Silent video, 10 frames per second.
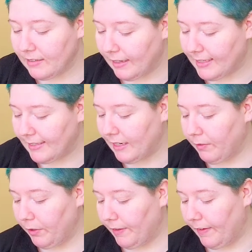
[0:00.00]
the last thing I
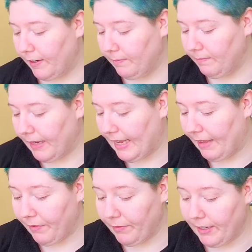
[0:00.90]
wrote in there. I
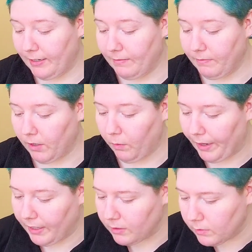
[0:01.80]
haven't written... Oh,
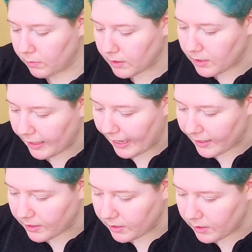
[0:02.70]
wait. What's that?
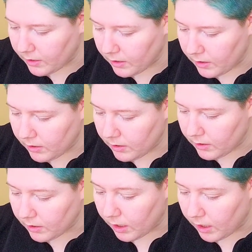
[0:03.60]

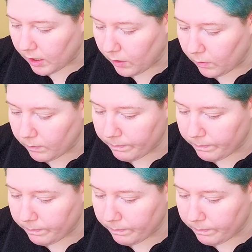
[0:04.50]
Oh.